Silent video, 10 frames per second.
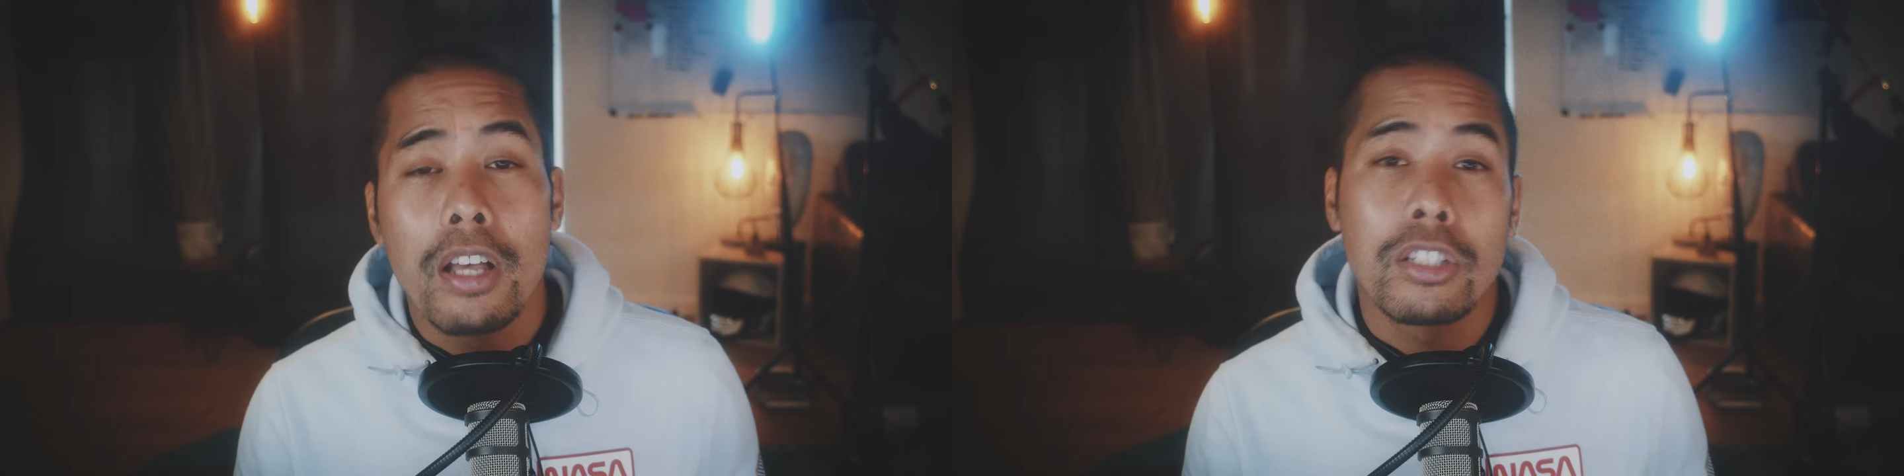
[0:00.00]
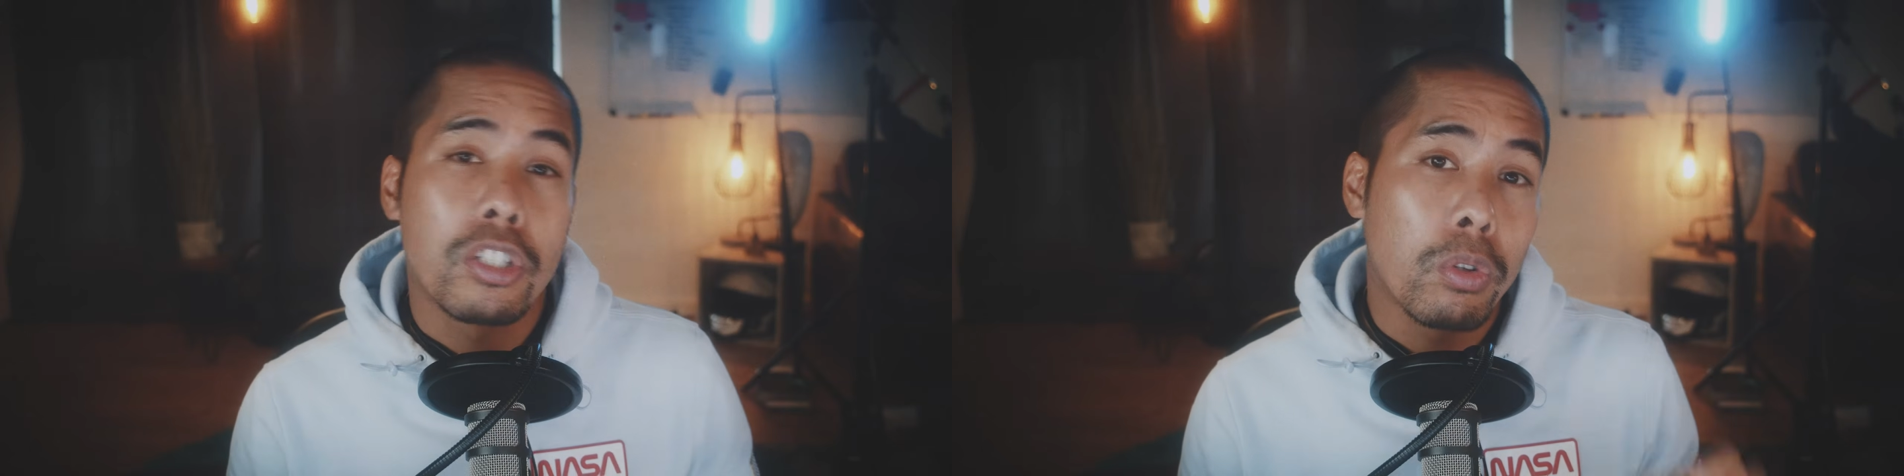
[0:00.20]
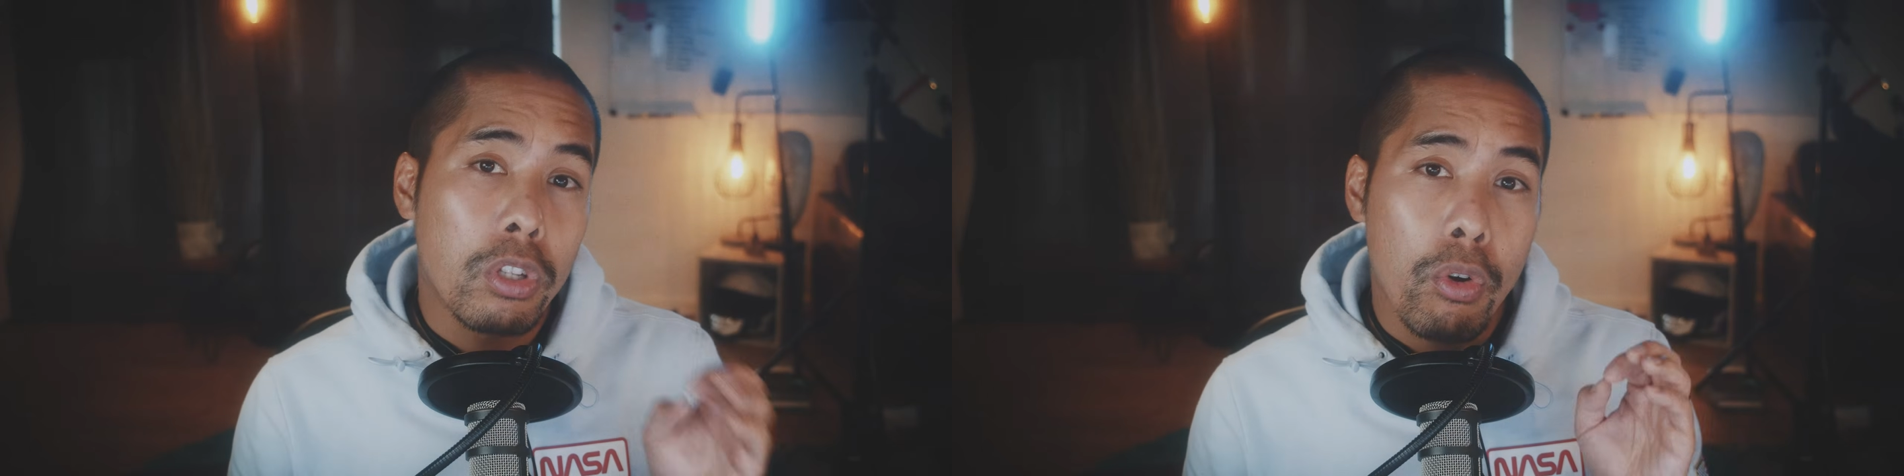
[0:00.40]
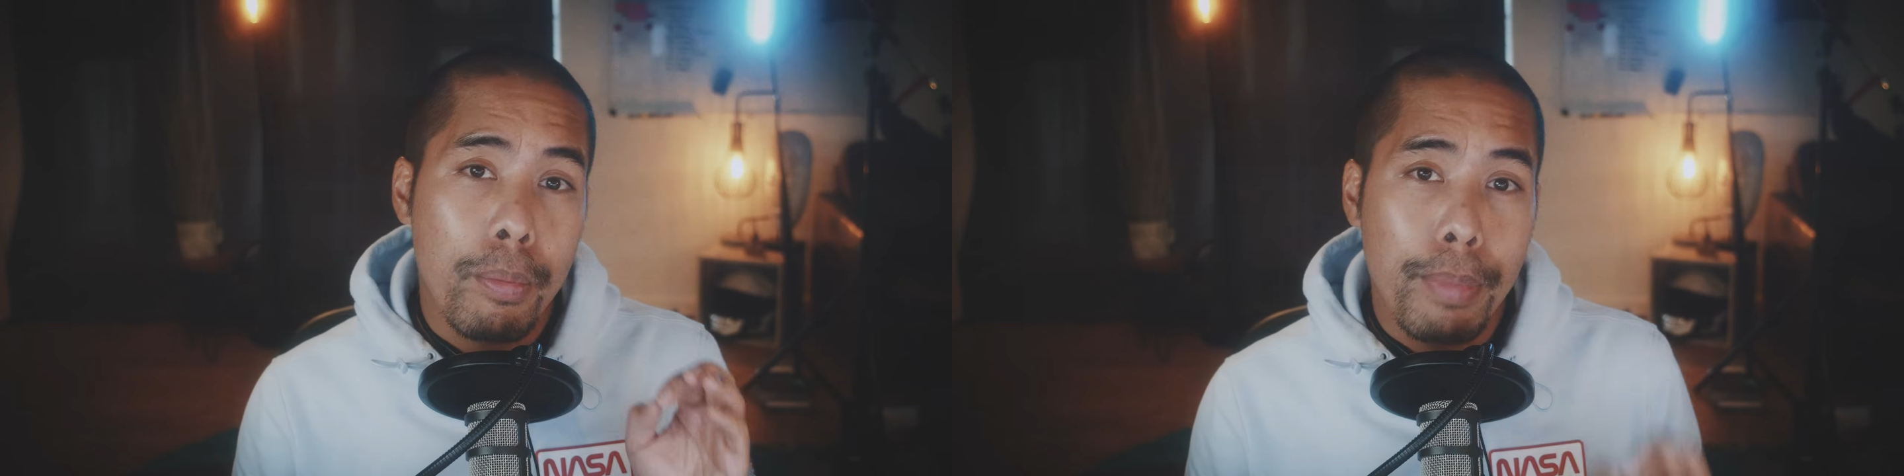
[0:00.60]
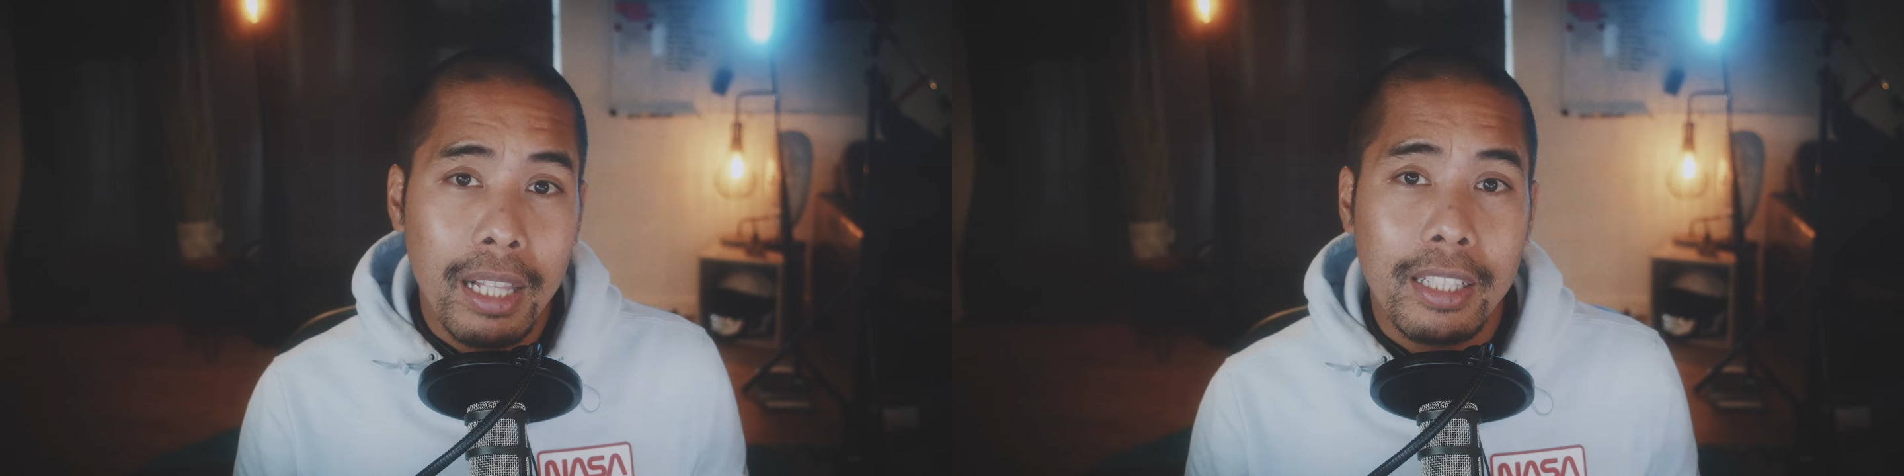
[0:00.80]
So
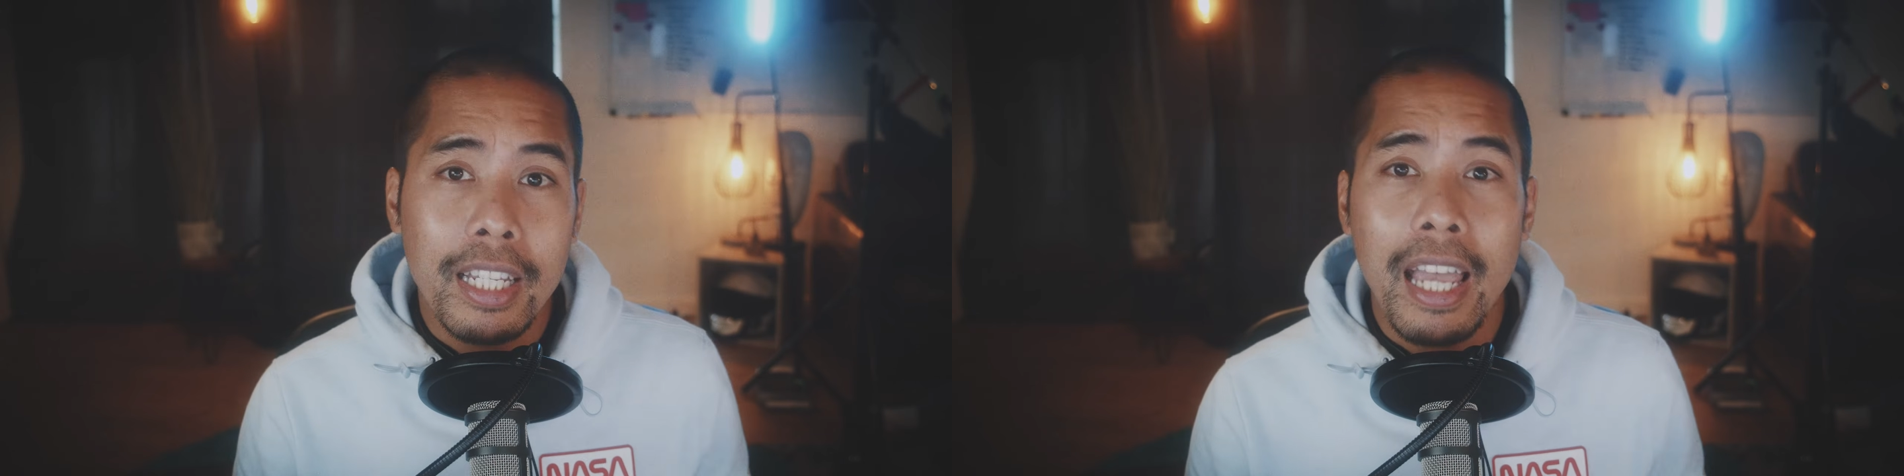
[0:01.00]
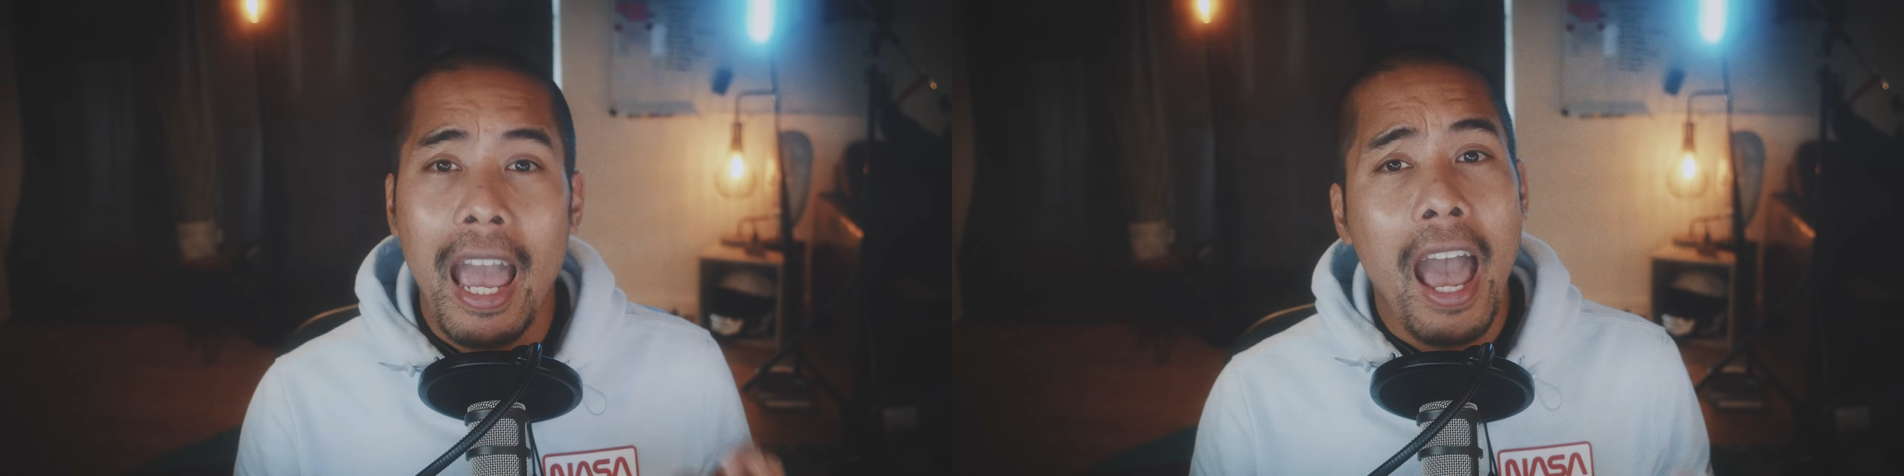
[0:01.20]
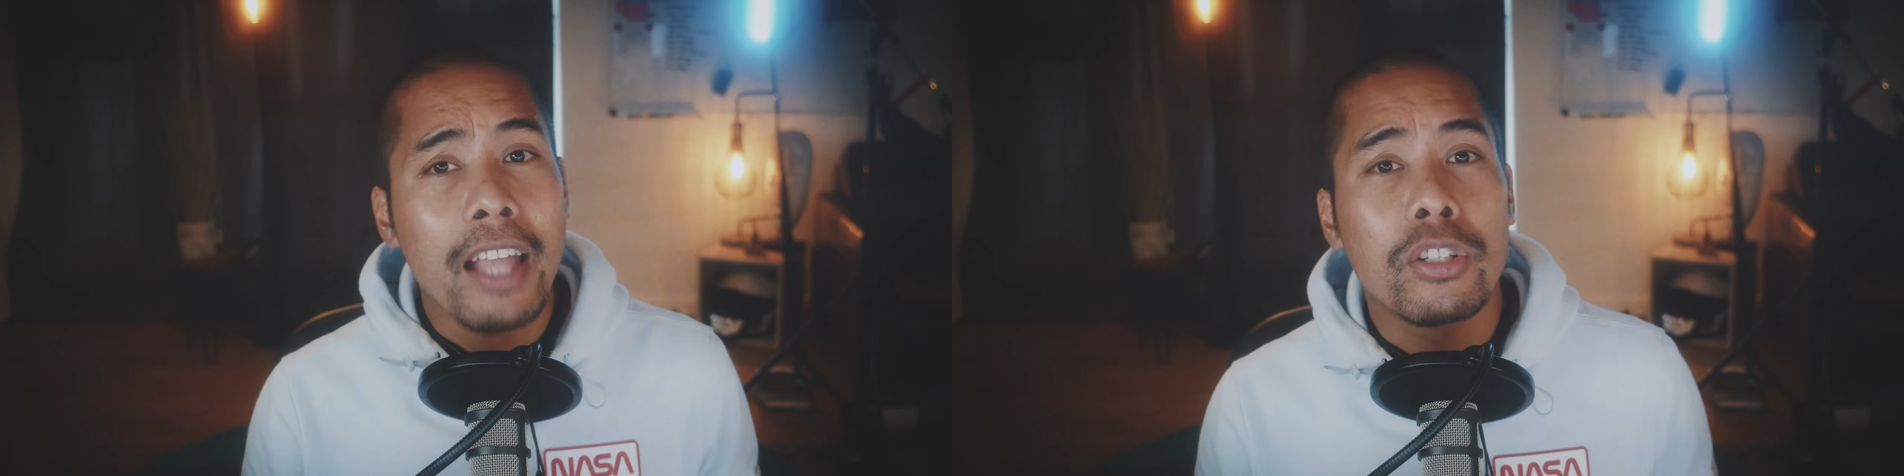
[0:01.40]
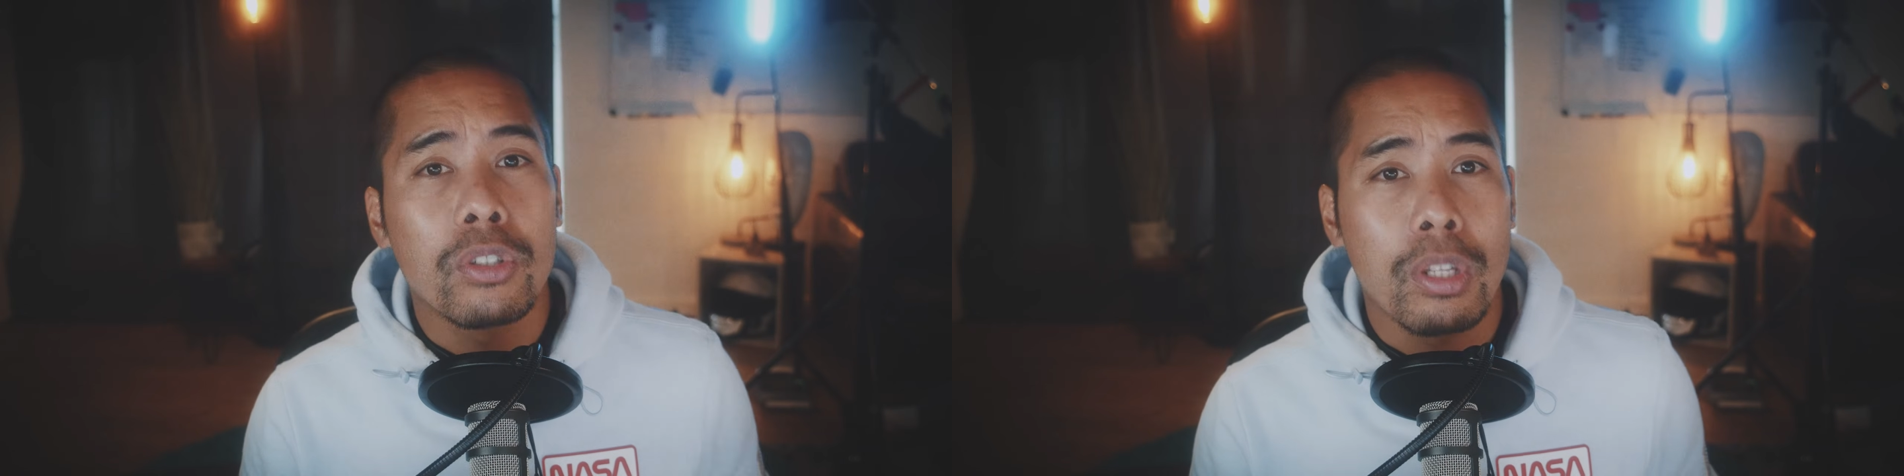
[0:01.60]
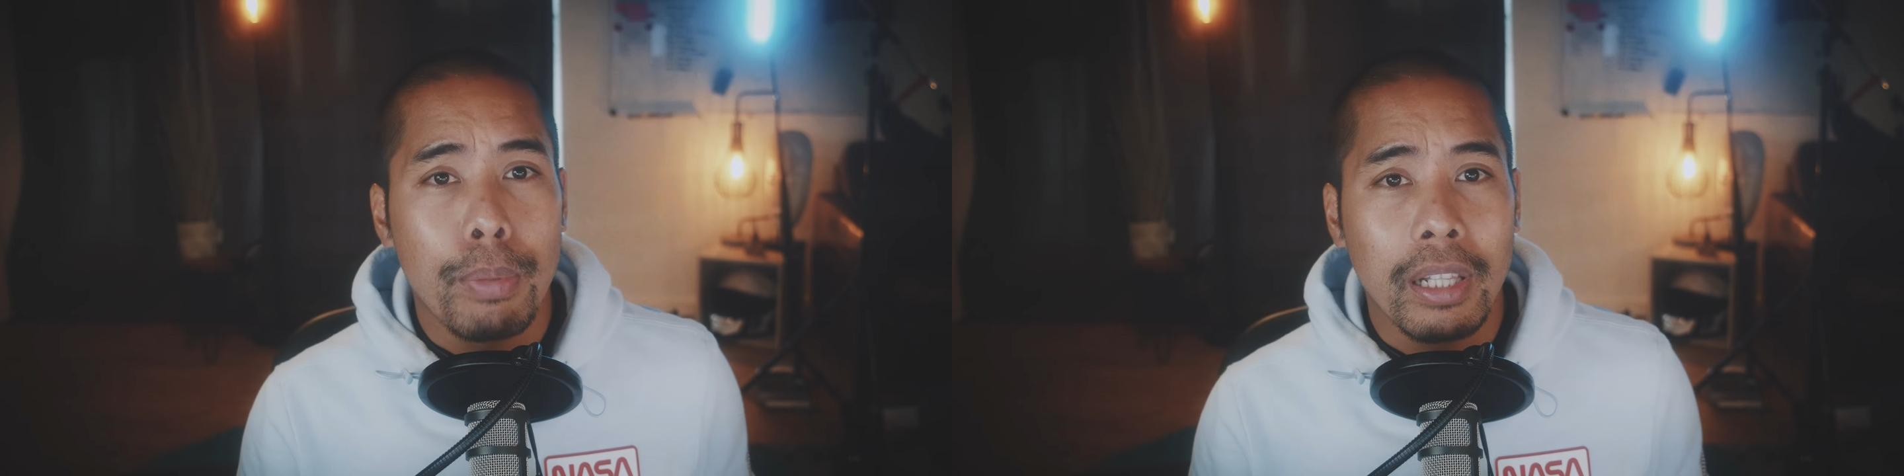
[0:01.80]
durability and
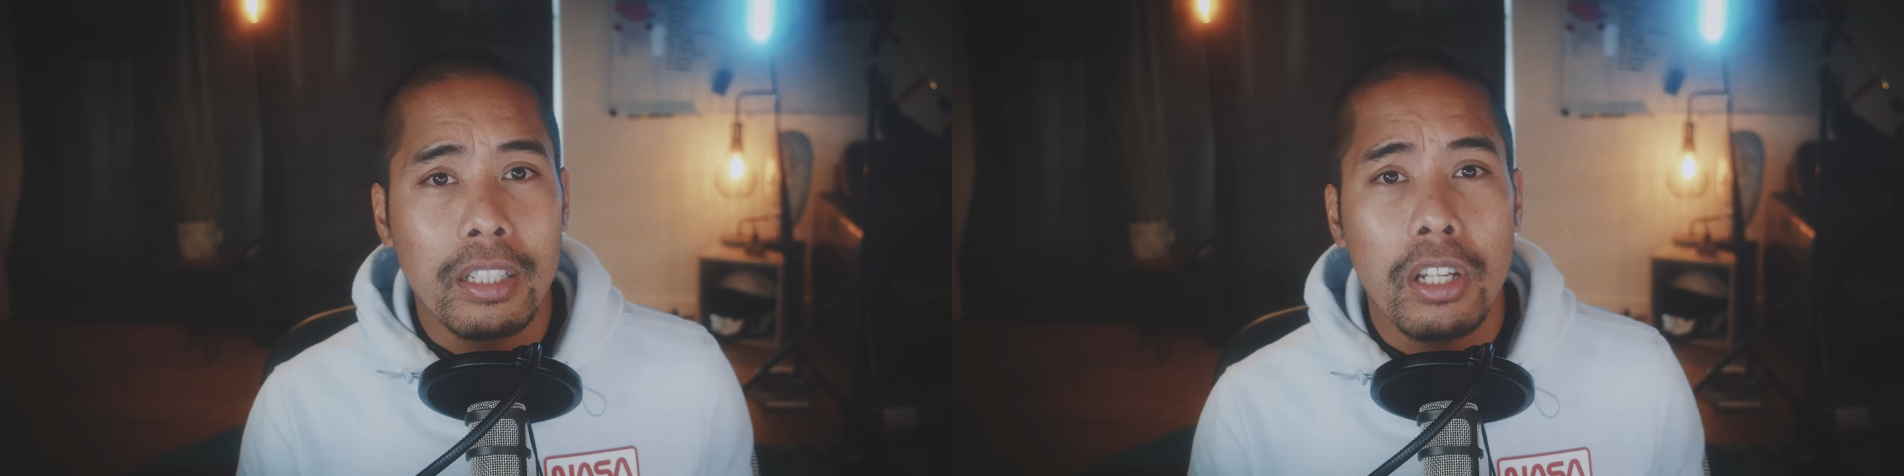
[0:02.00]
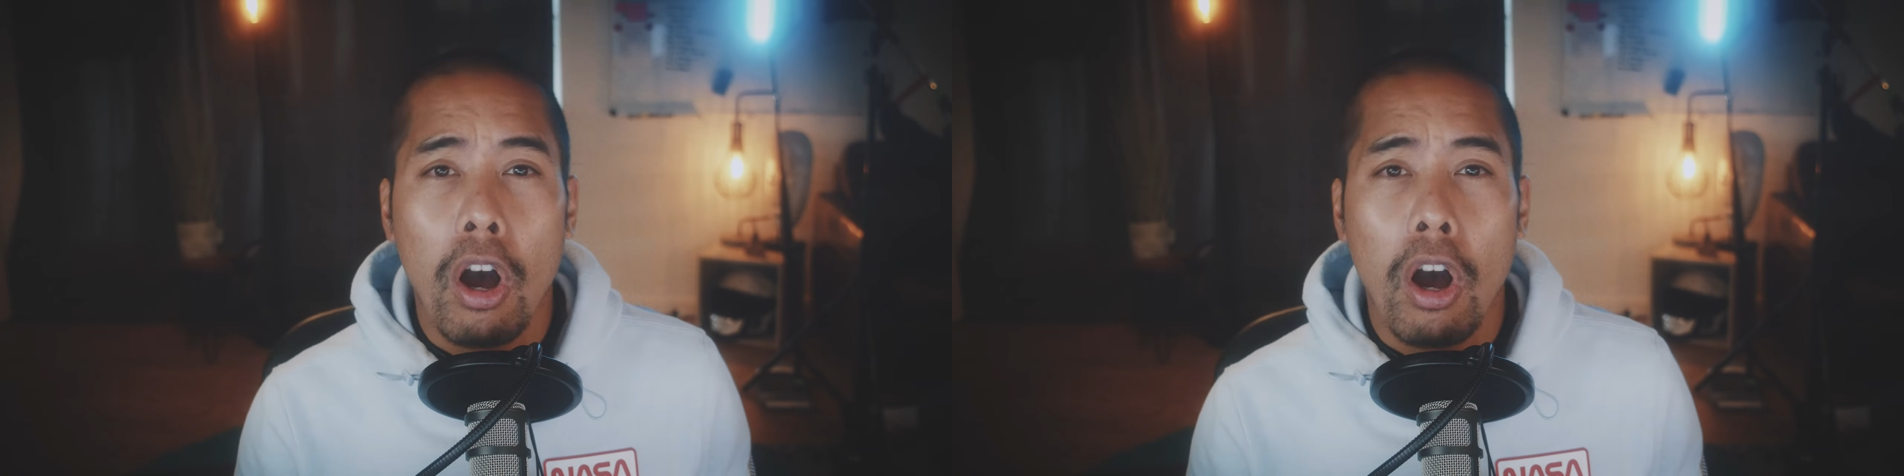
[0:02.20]
usability